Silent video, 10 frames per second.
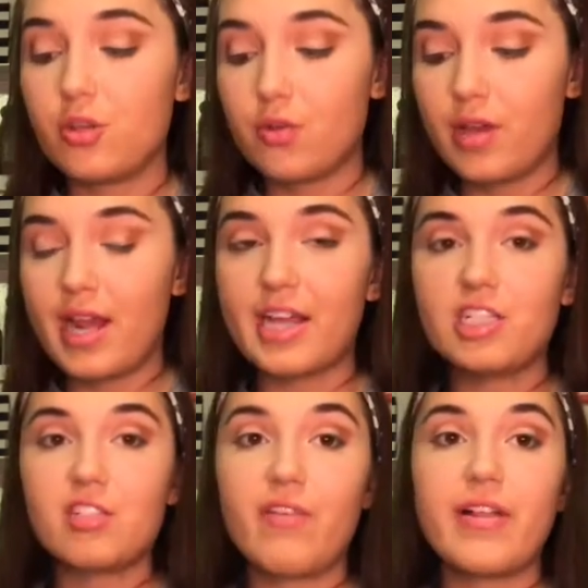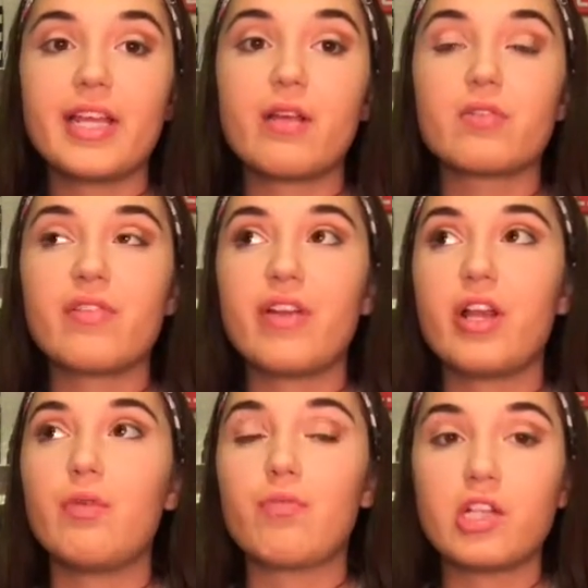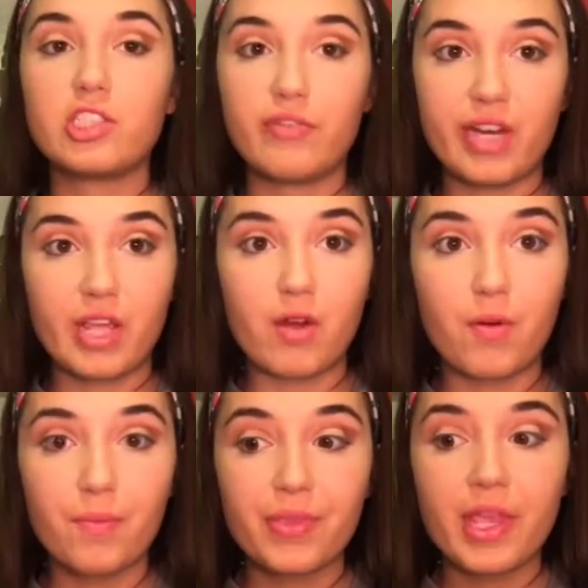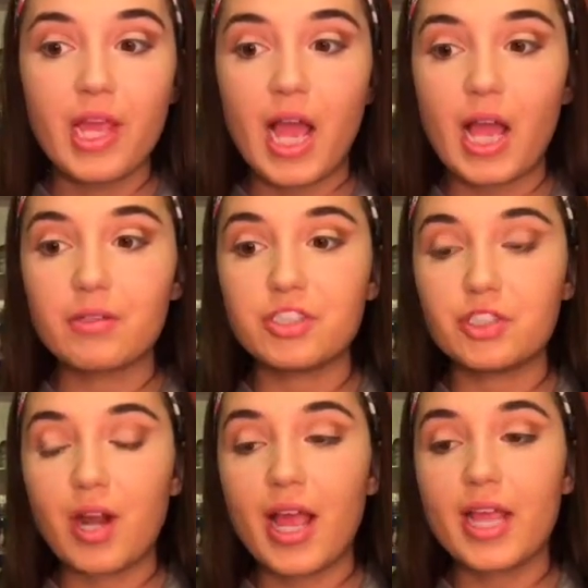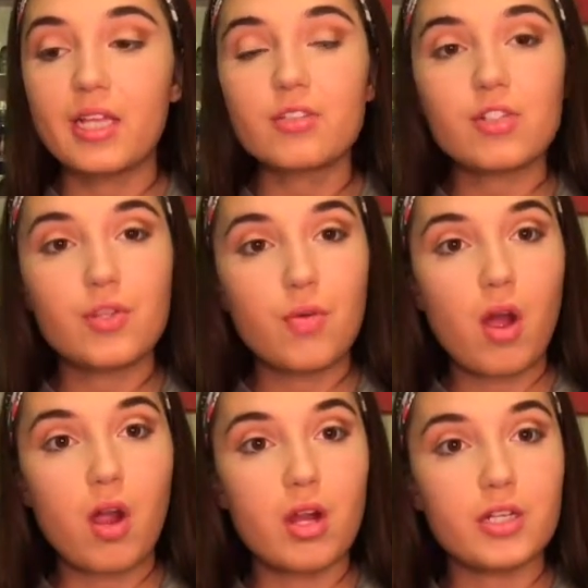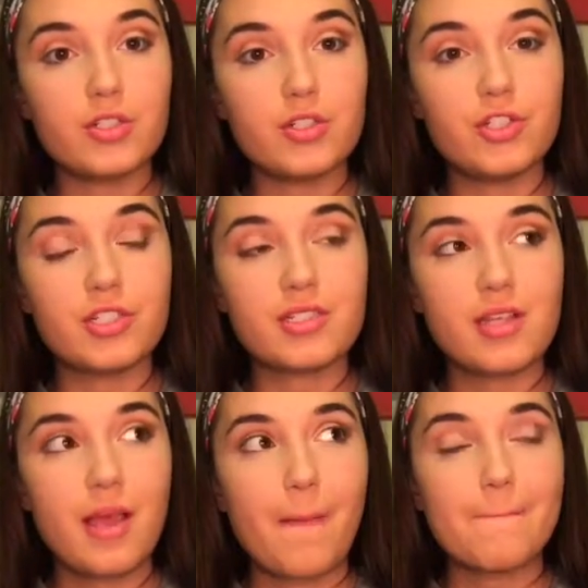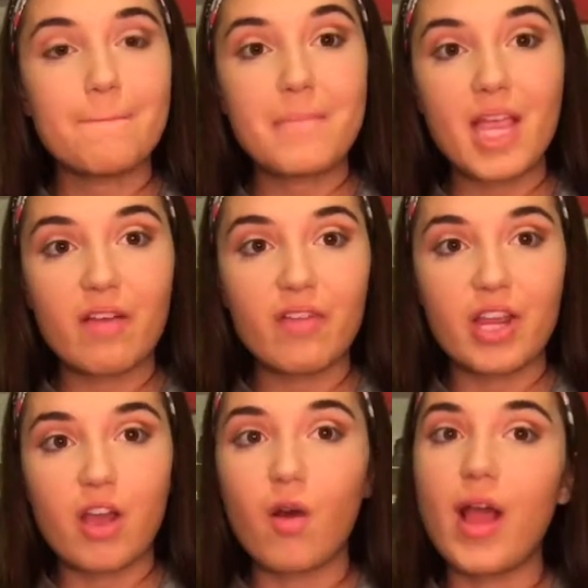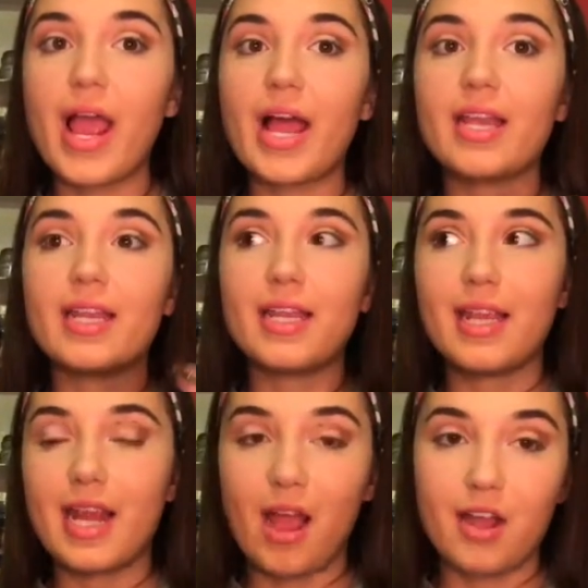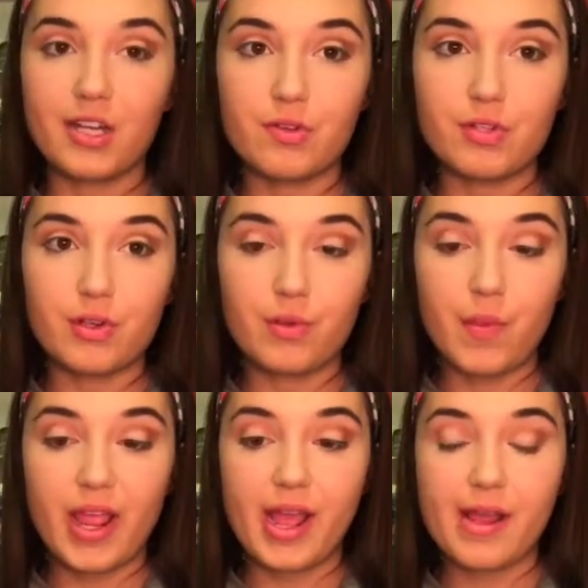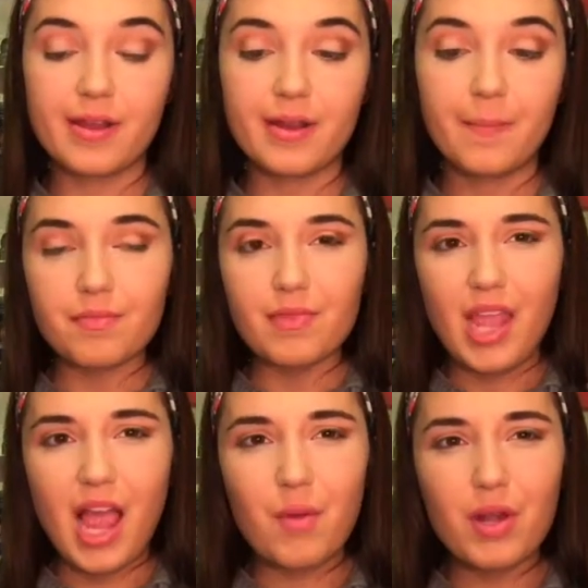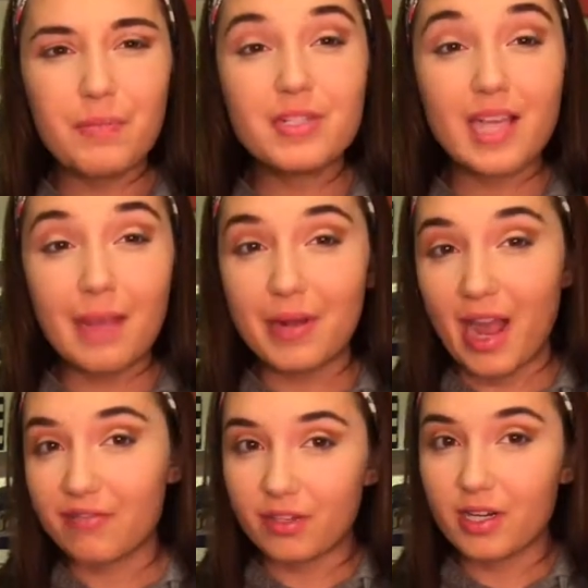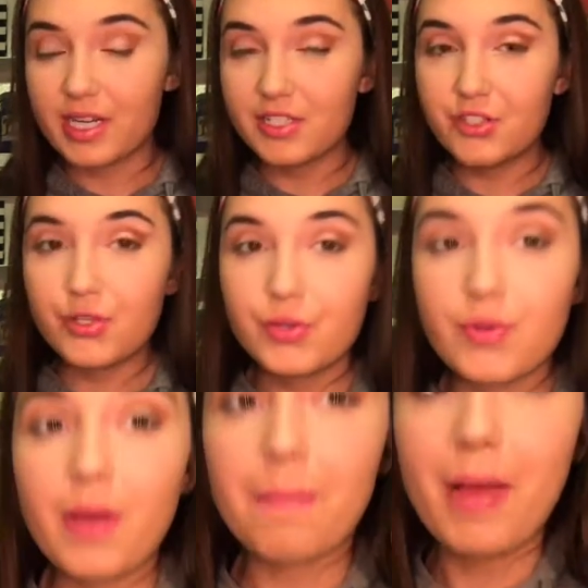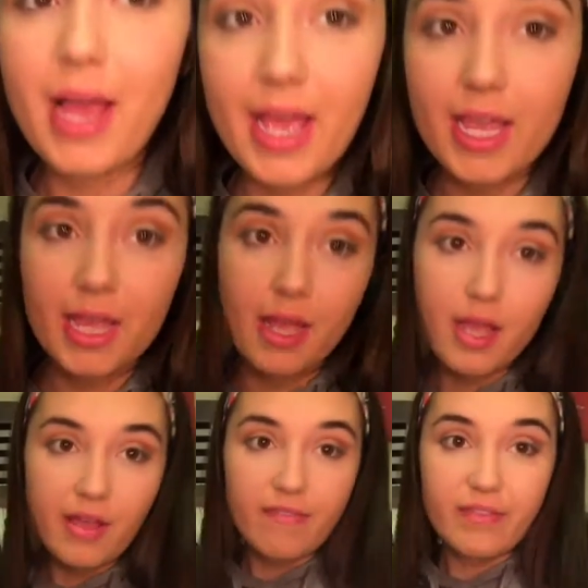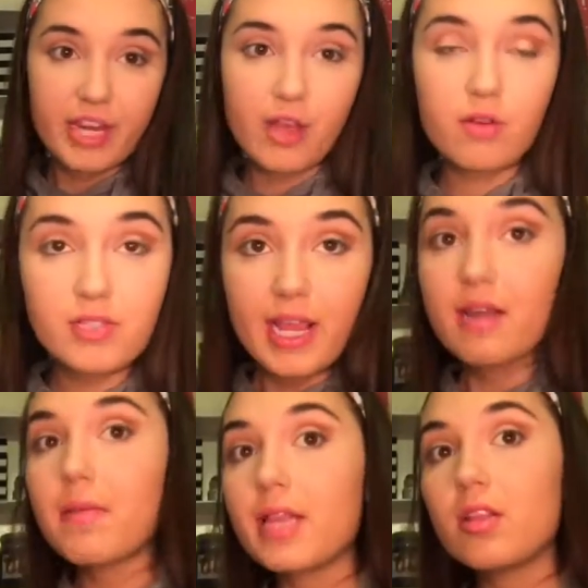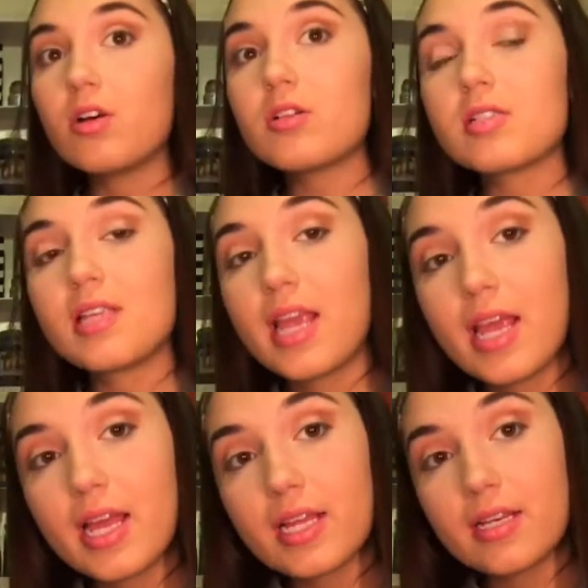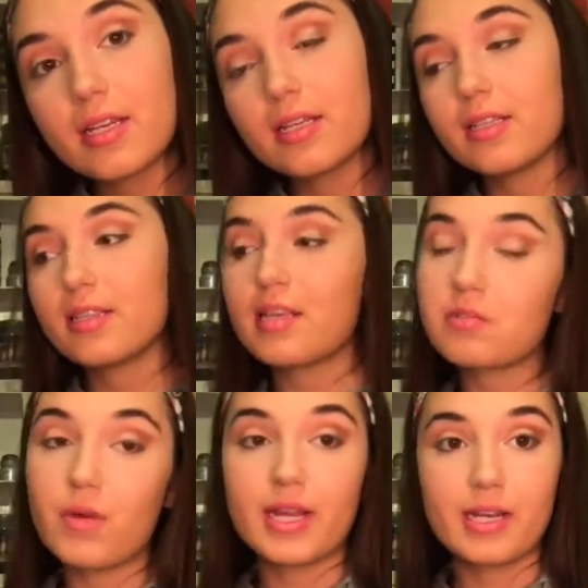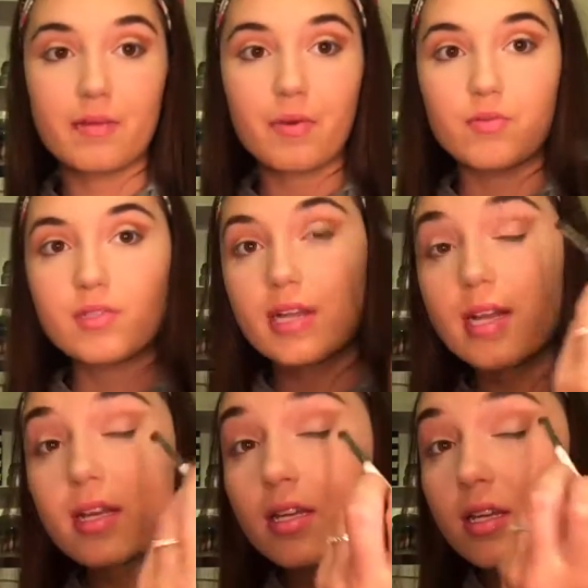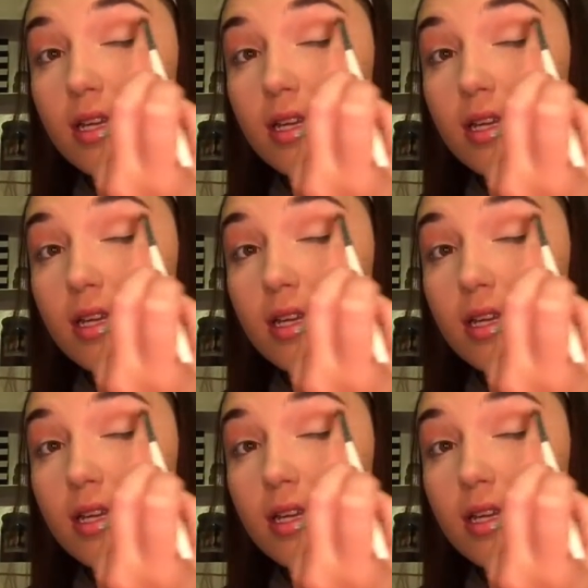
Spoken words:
to, and I just felt like it was a very rushed video. I was trying too hard to just make a video and get it on YouTube, and I want to put time and effort into my videos and my looks, and that's why I didn't post it.